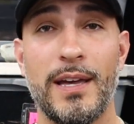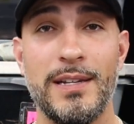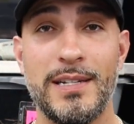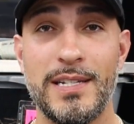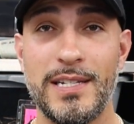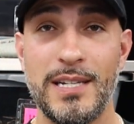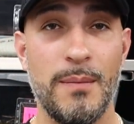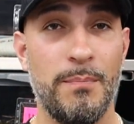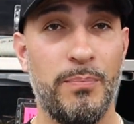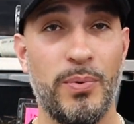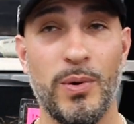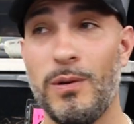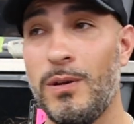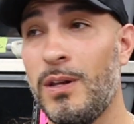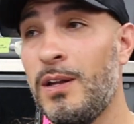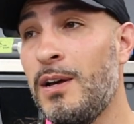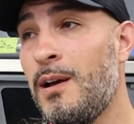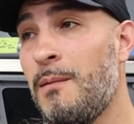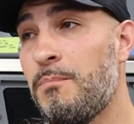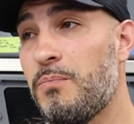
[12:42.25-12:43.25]
and simple
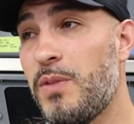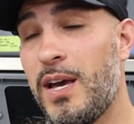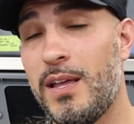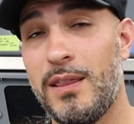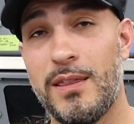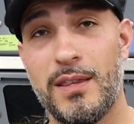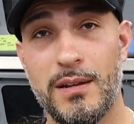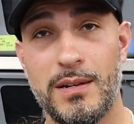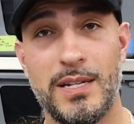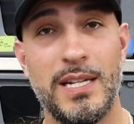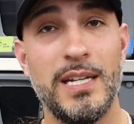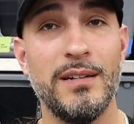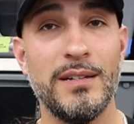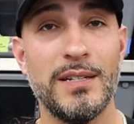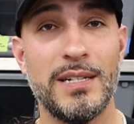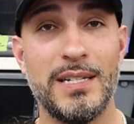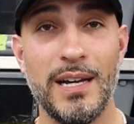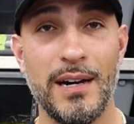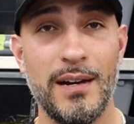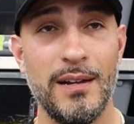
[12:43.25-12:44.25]
and the deal's
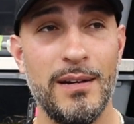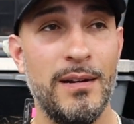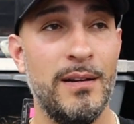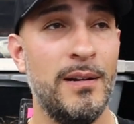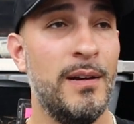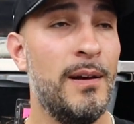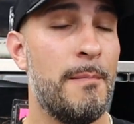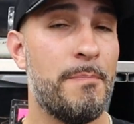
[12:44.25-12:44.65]
done,